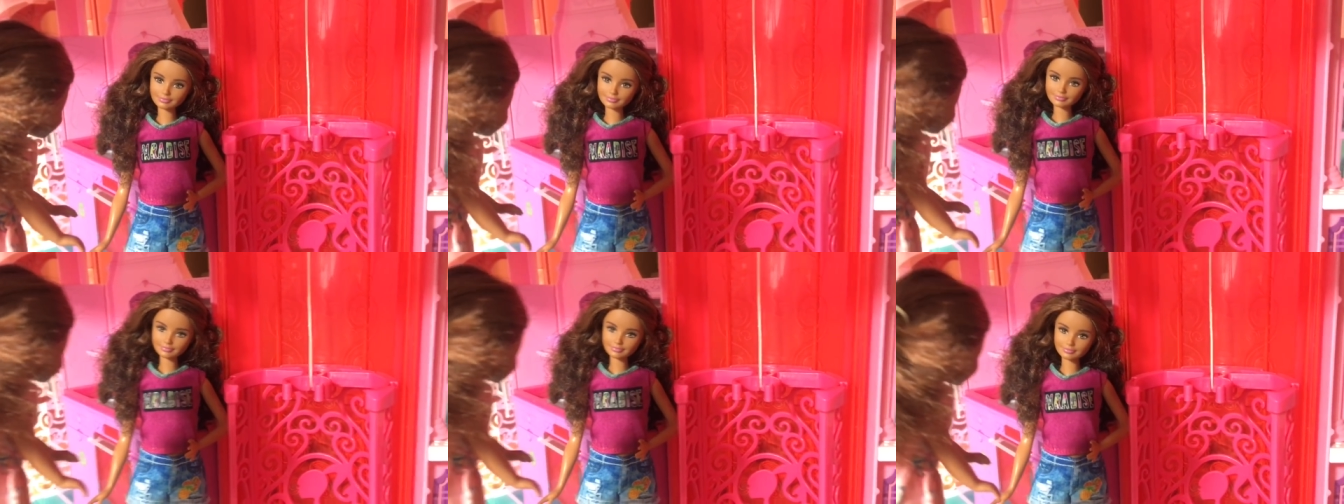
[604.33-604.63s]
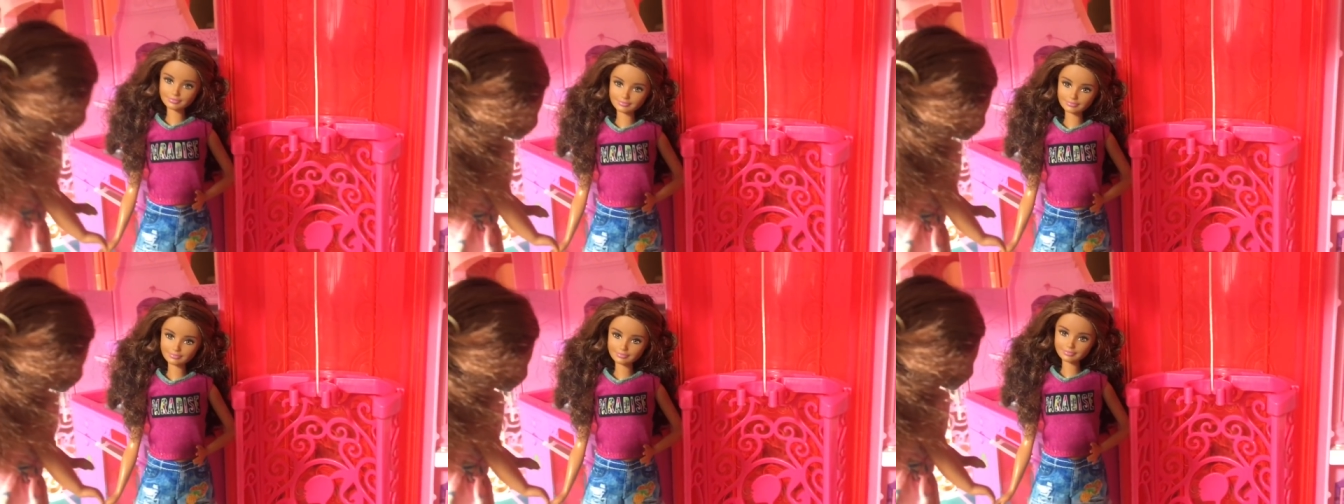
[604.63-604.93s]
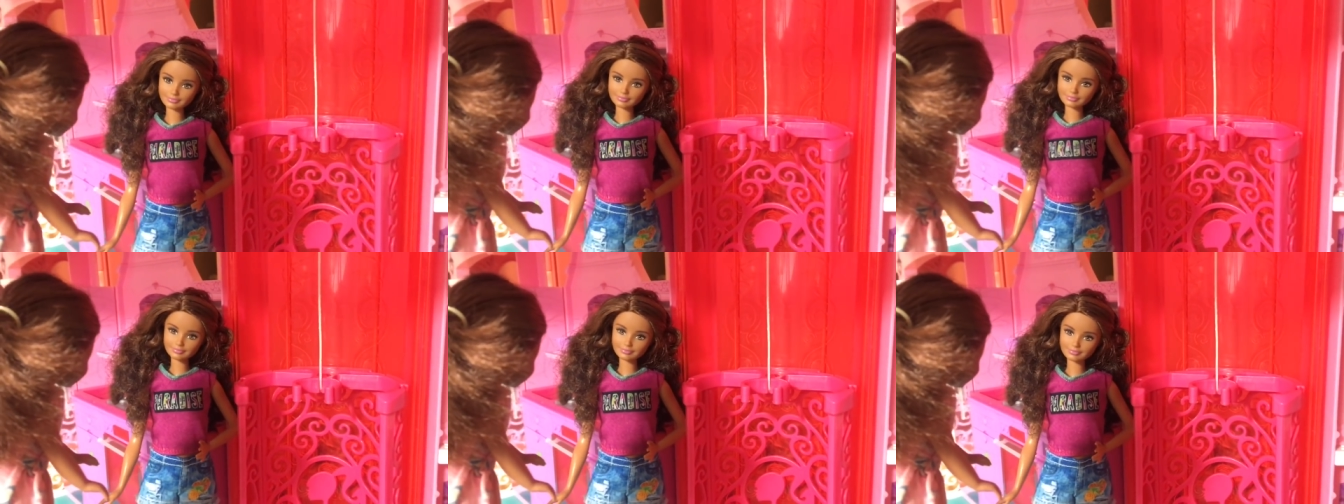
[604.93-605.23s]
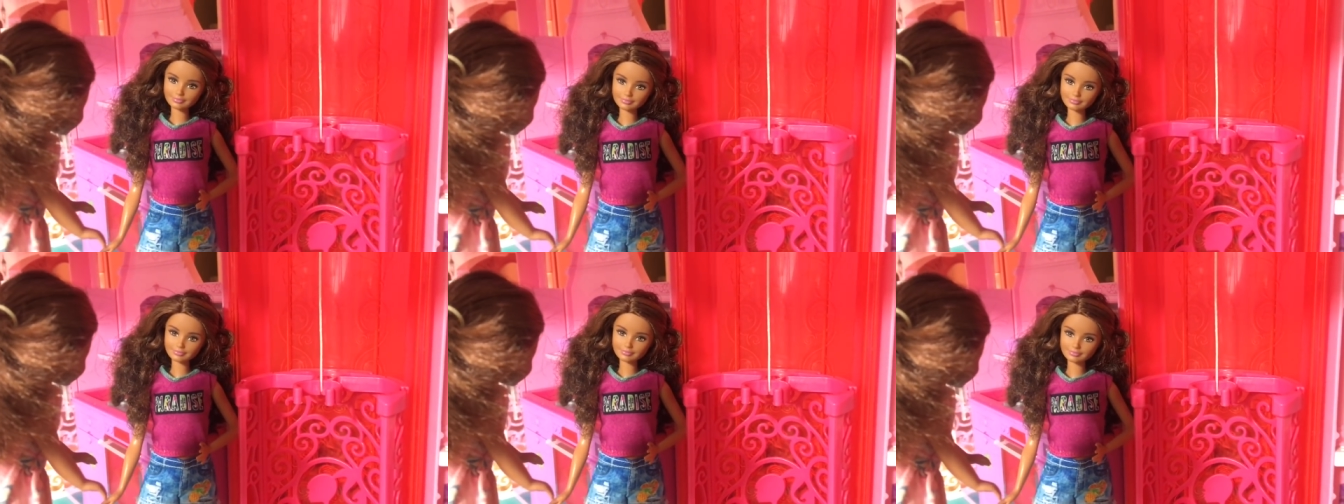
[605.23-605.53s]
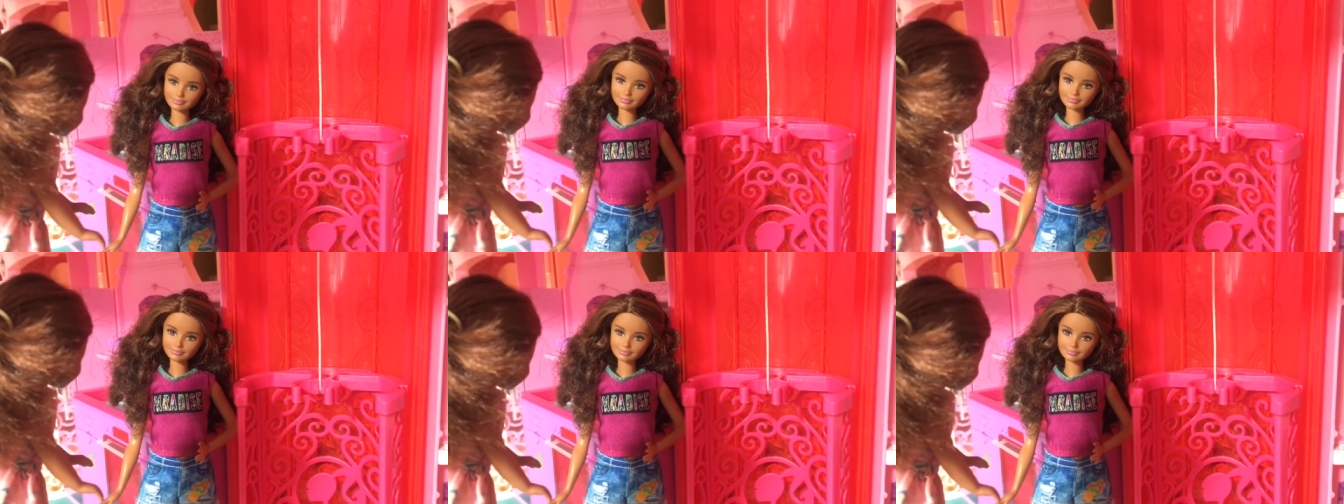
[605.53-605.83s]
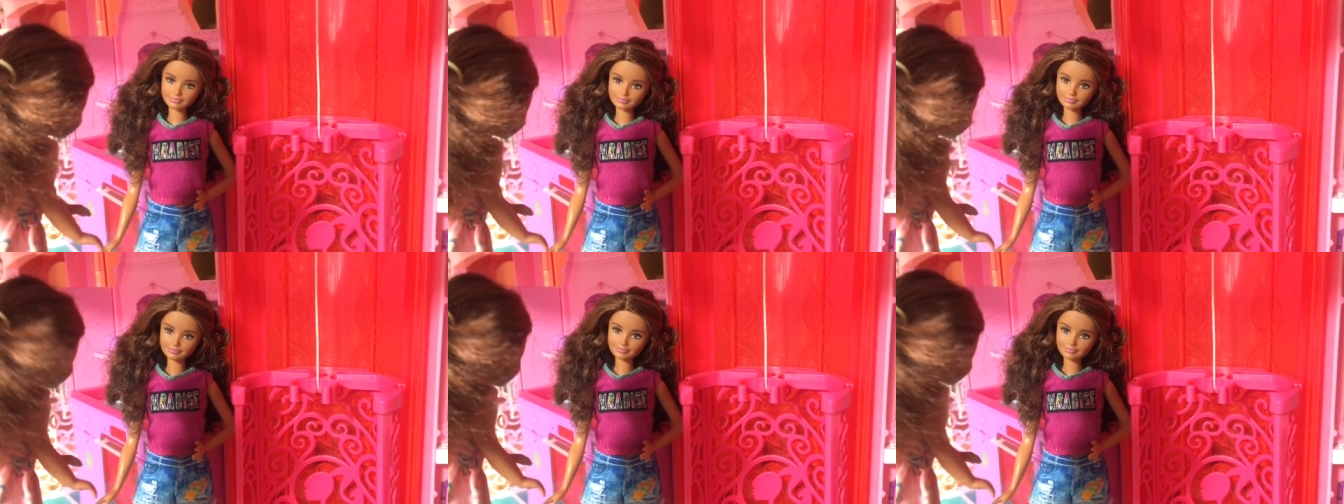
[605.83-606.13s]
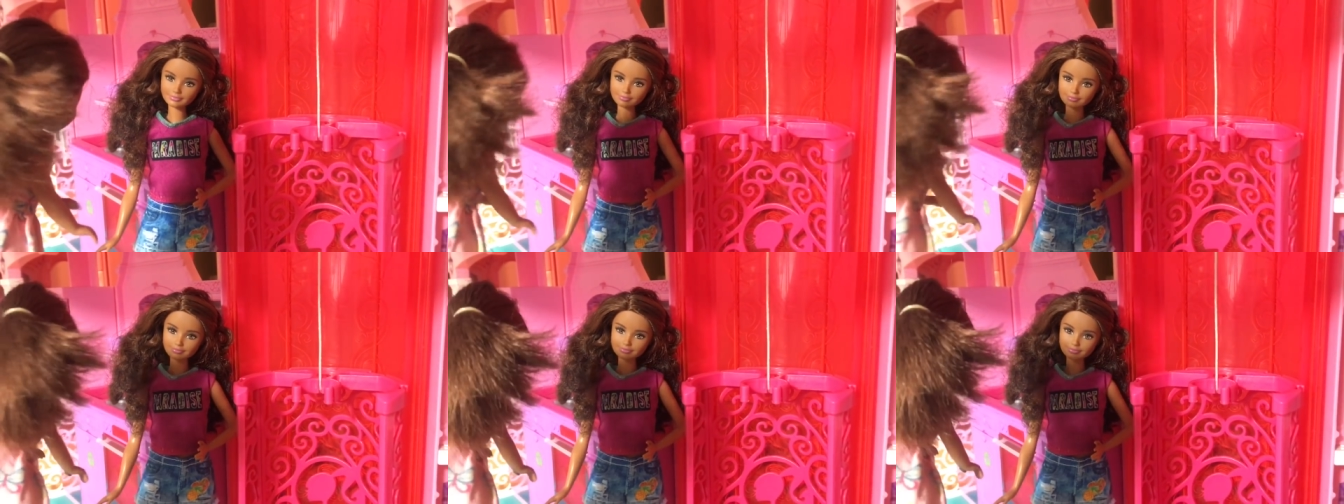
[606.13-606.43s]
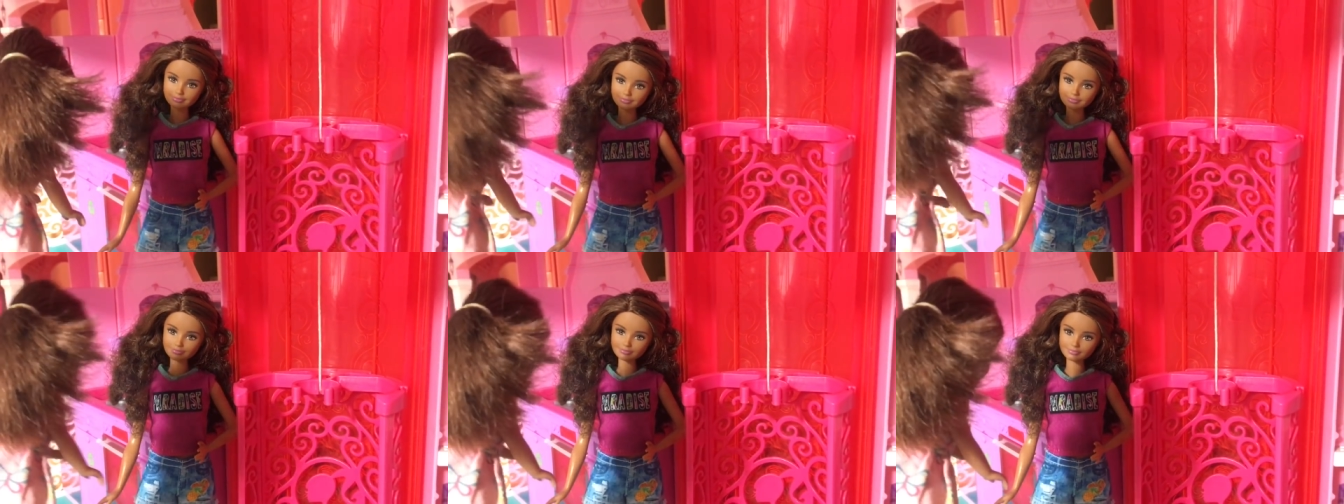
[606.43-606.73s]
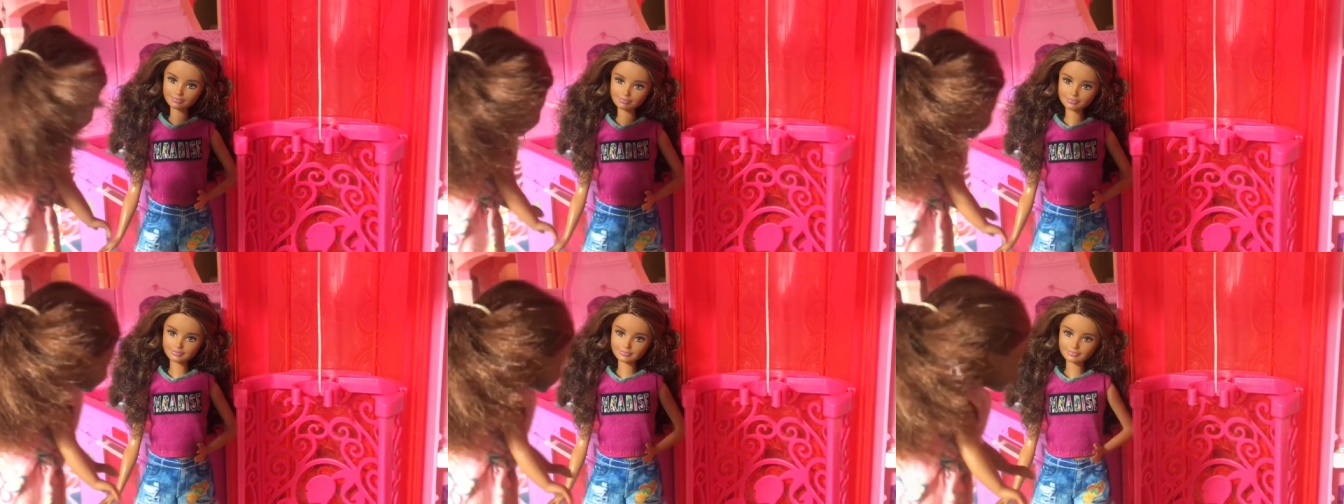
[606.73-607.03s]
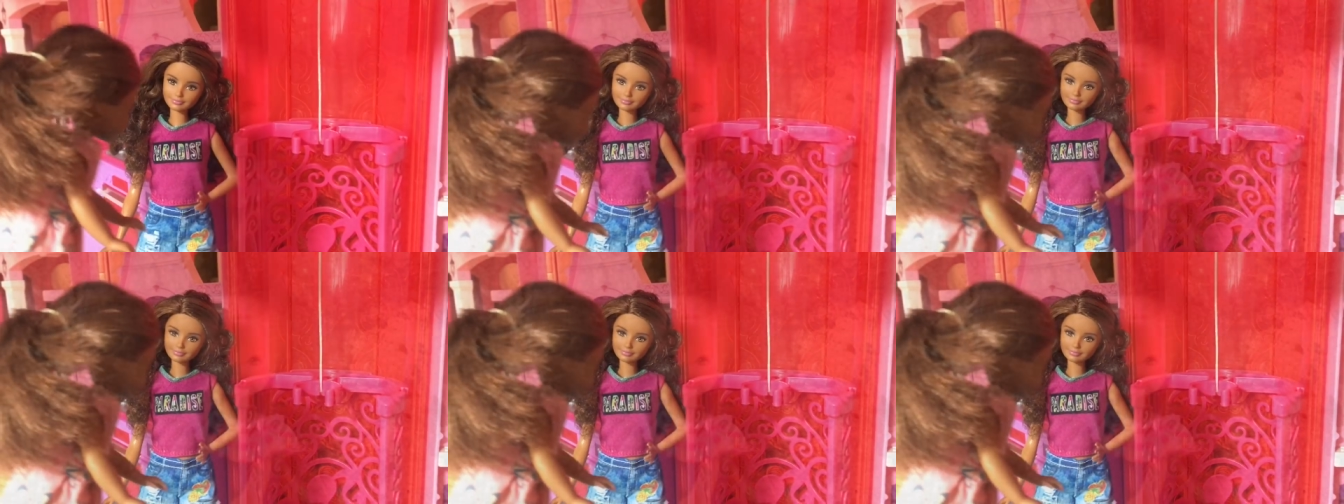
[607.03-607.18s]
Okay, good night, Andrea. Good night, Mom. Love